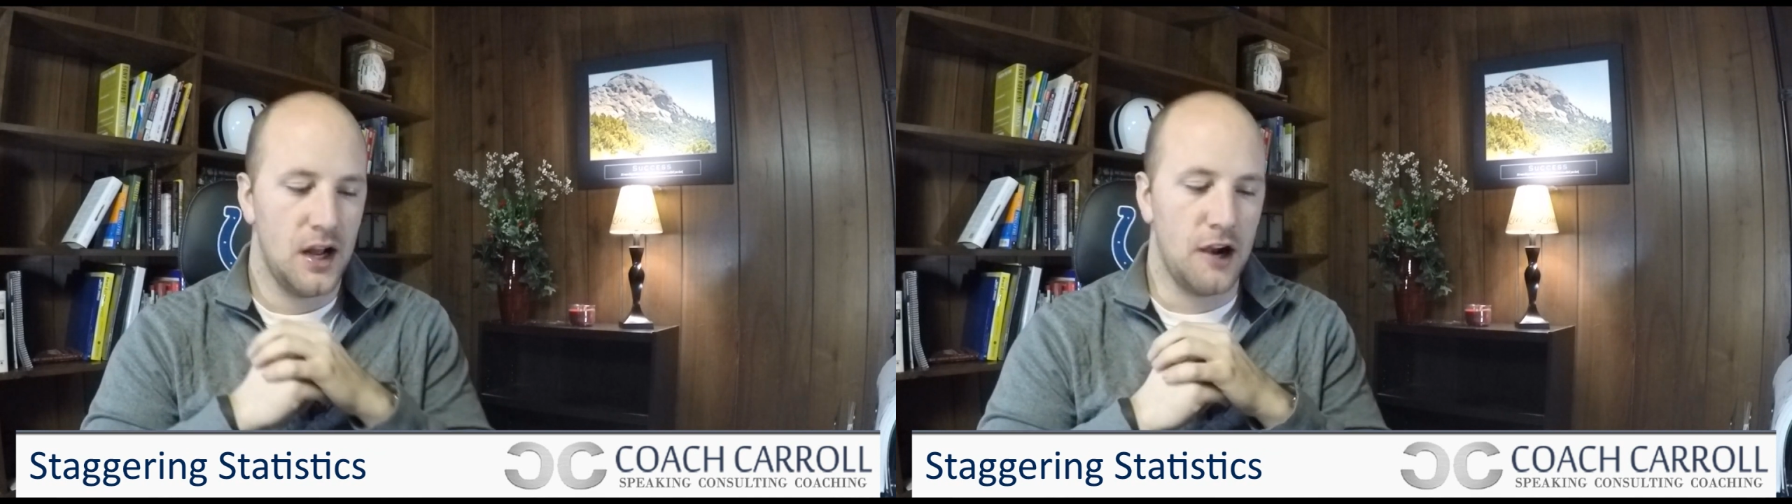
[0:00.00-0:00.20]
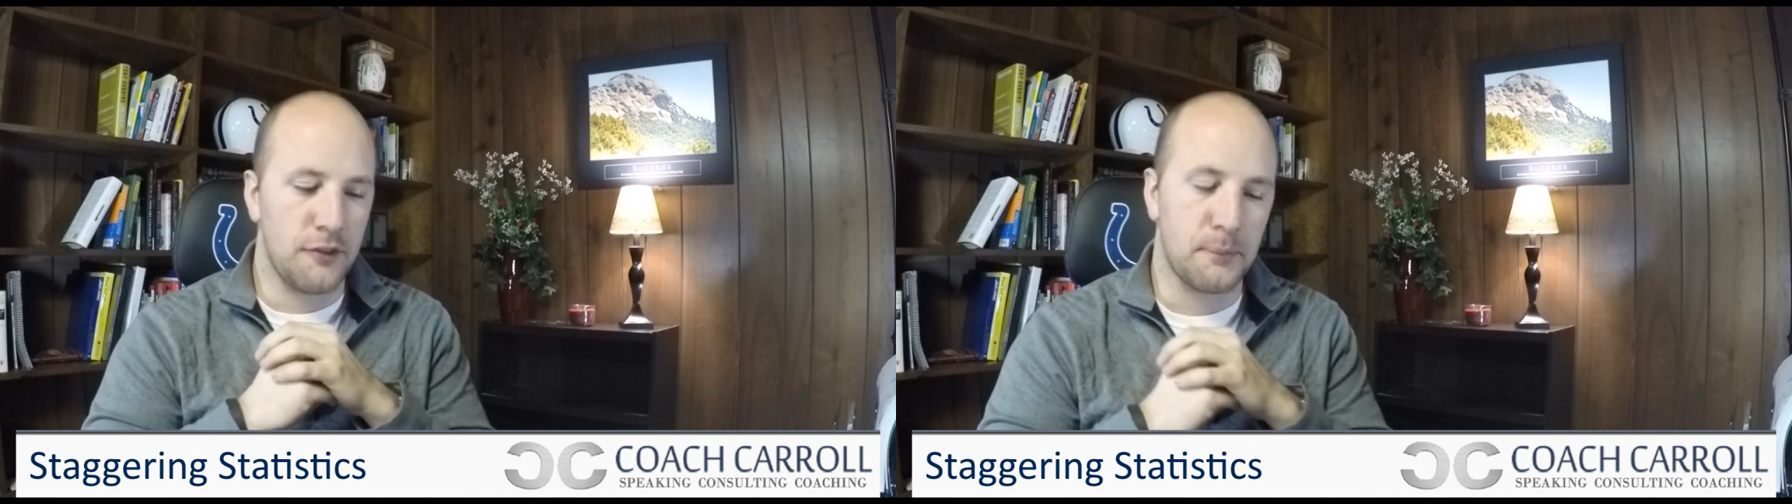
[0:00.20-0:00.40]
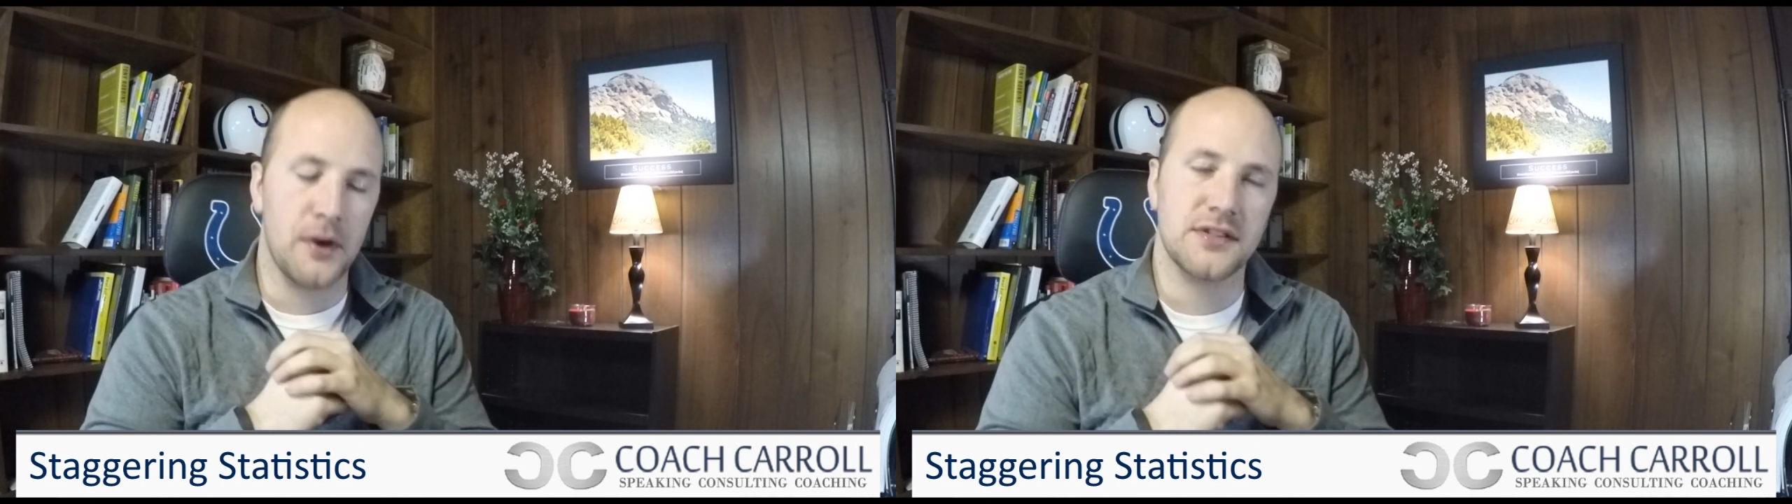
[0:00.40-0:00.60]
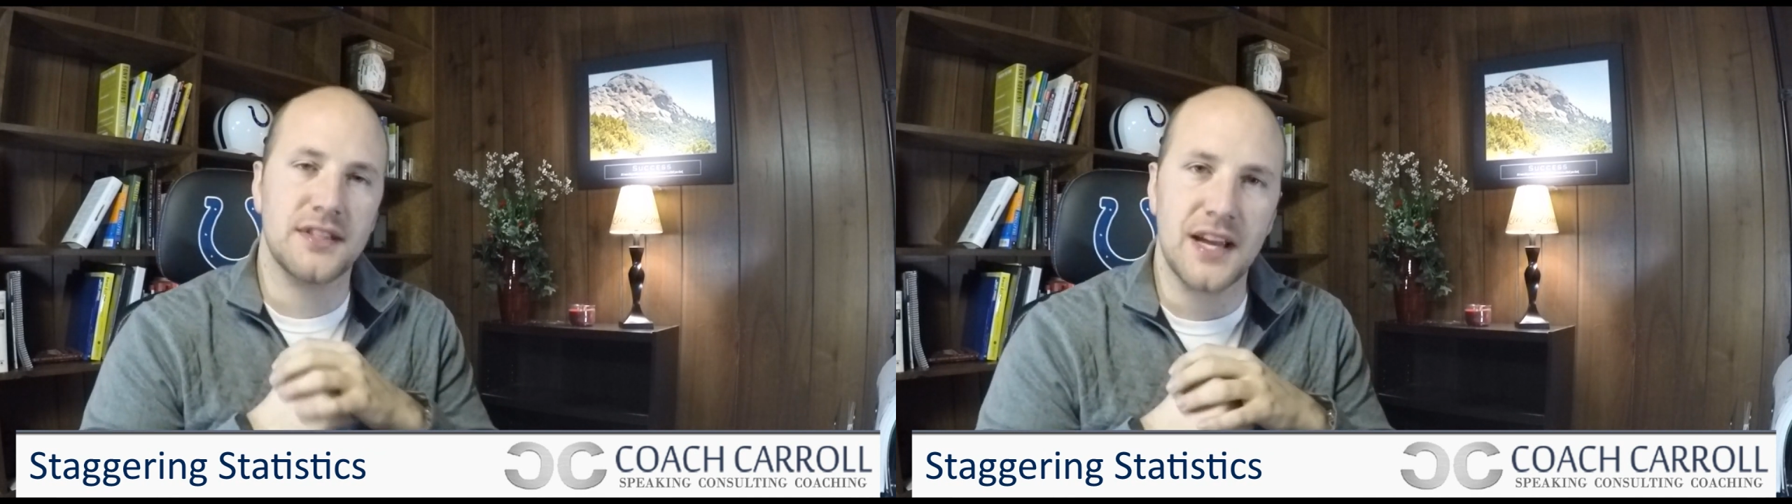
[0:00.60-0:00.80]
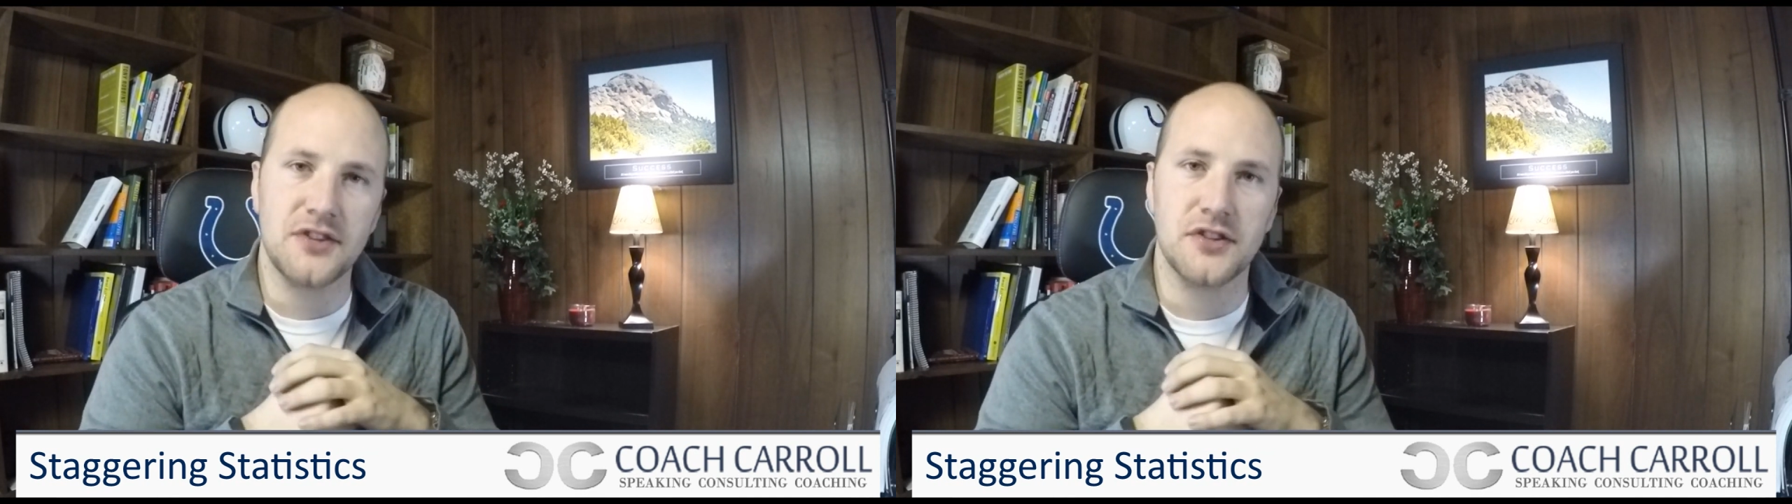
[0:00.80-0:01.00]
of the
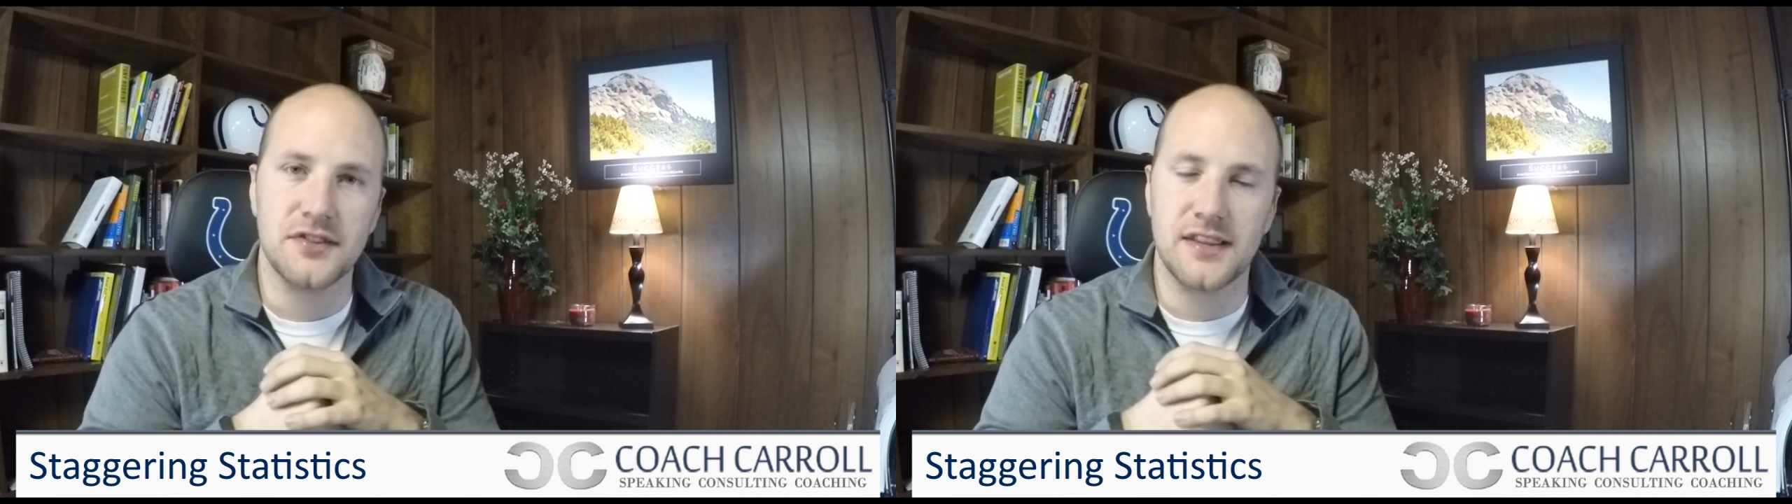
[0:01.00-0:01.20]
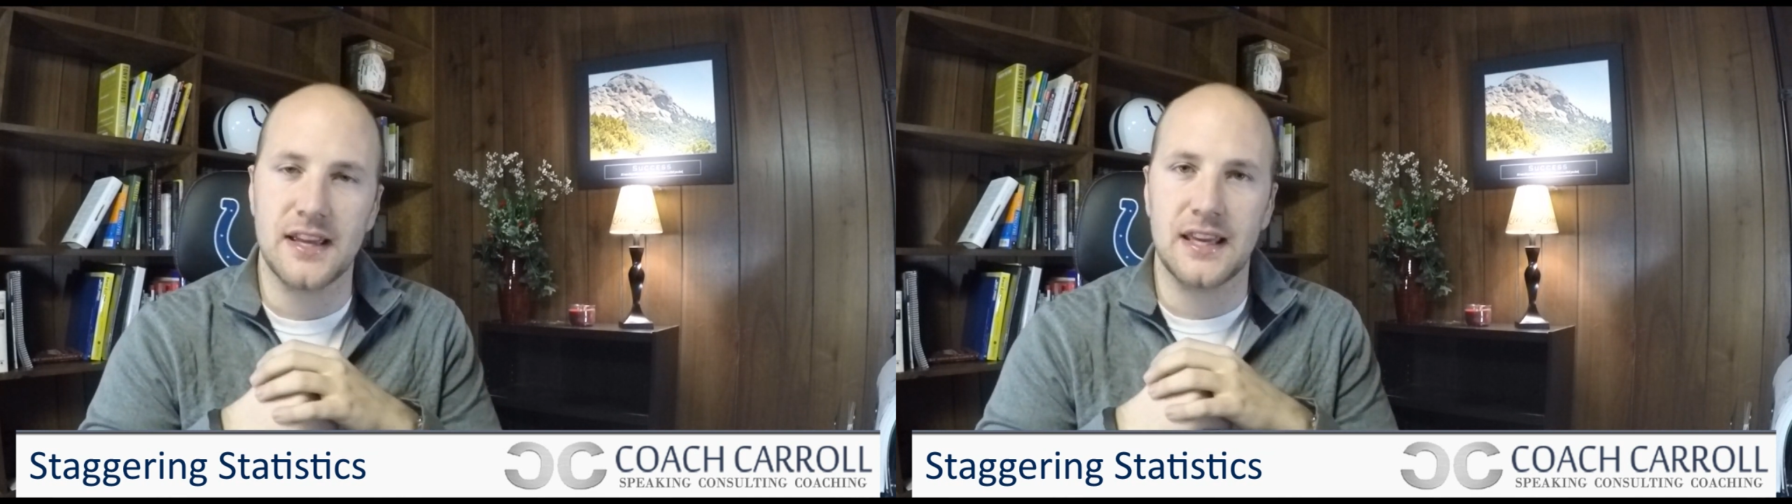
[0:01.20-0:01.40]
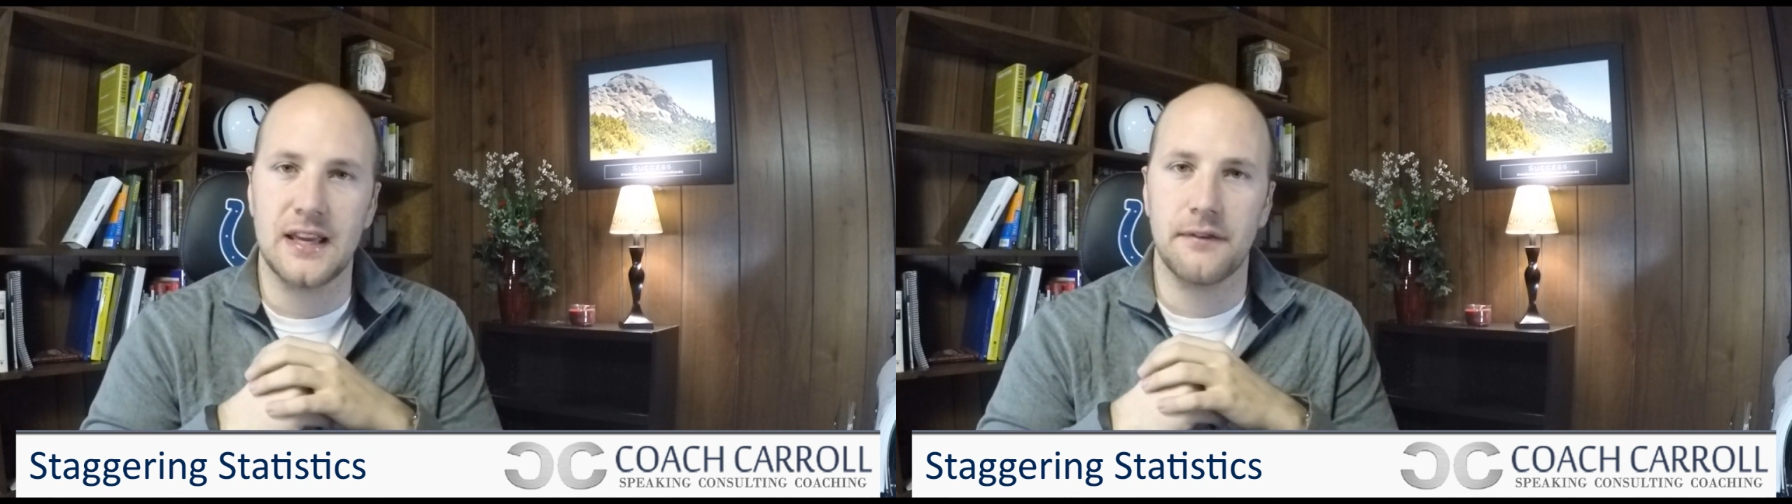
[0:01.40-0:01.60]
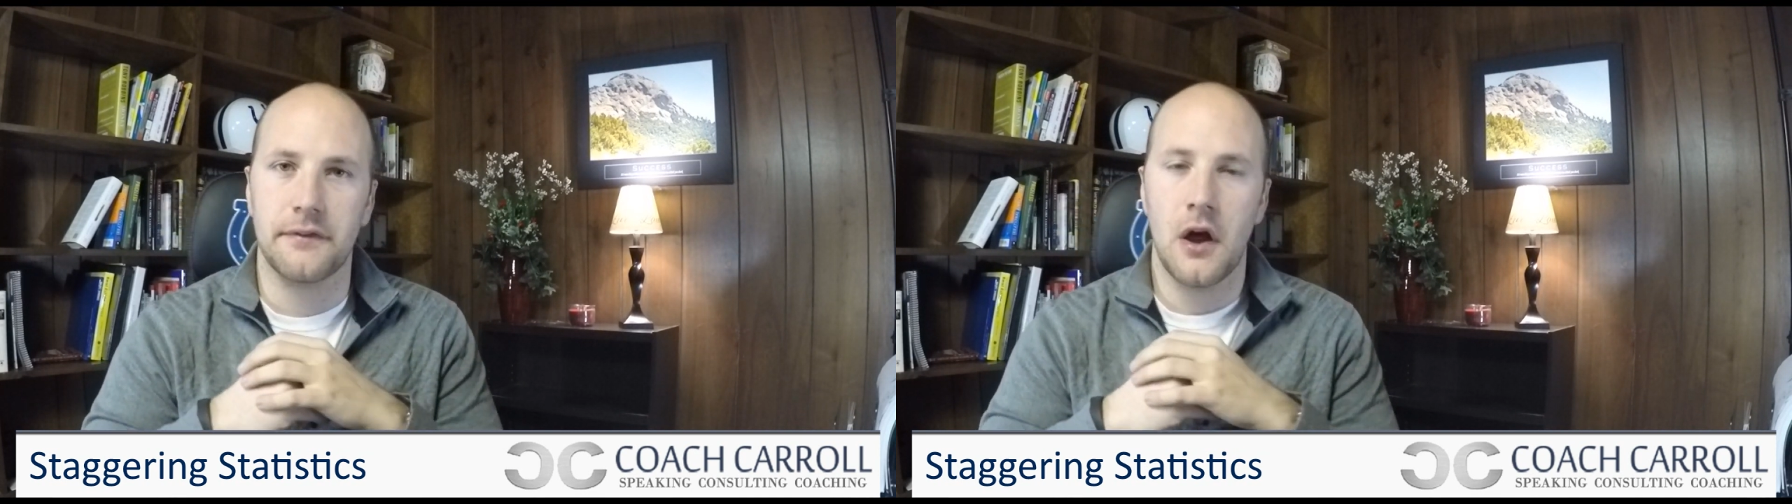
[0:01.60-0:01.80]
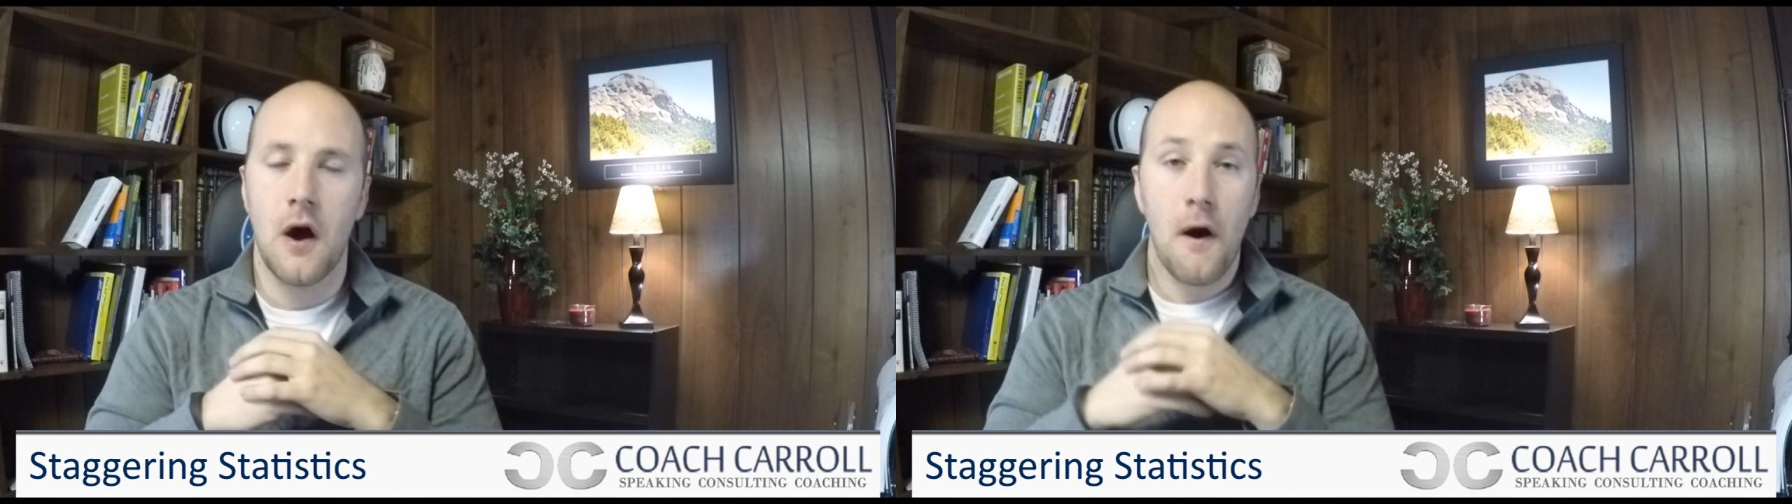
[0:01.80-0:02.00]
presentations they give.